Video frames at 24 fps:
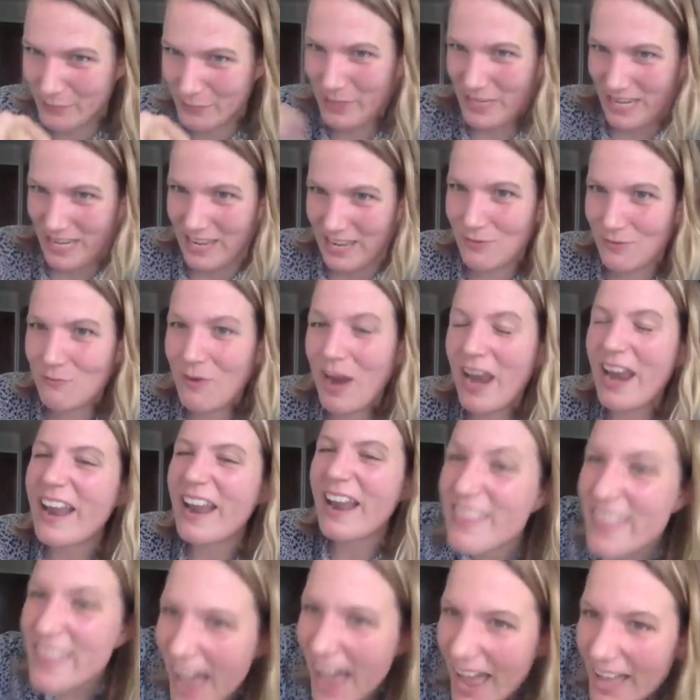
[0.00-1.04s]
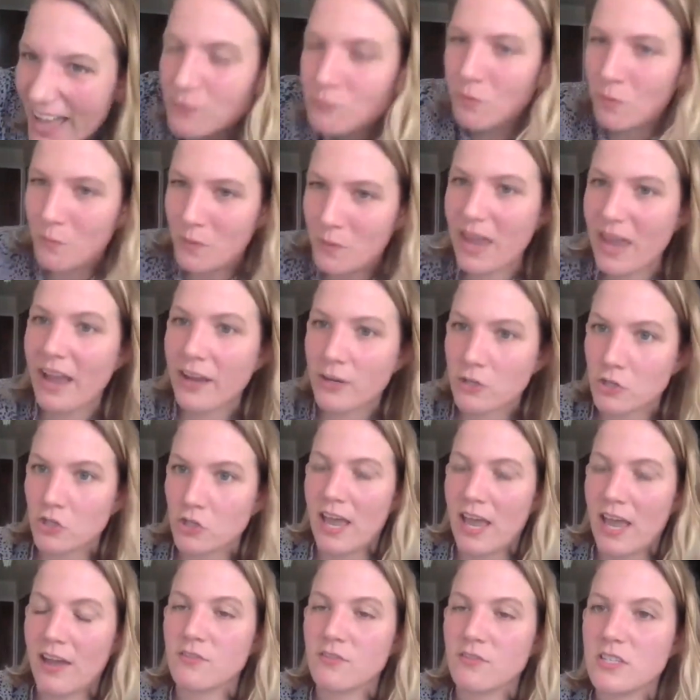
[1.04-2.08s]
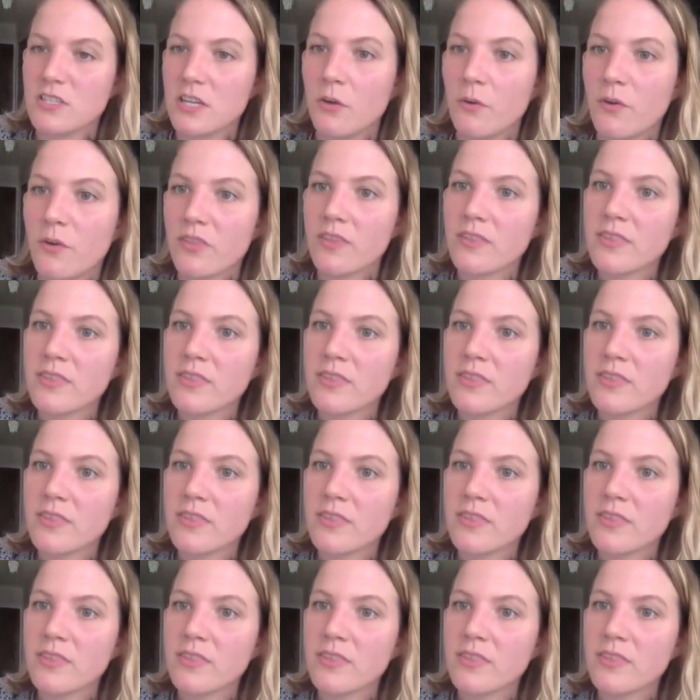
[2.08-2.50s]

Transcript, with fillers: teeth, right? And that's what we actually have to deal with.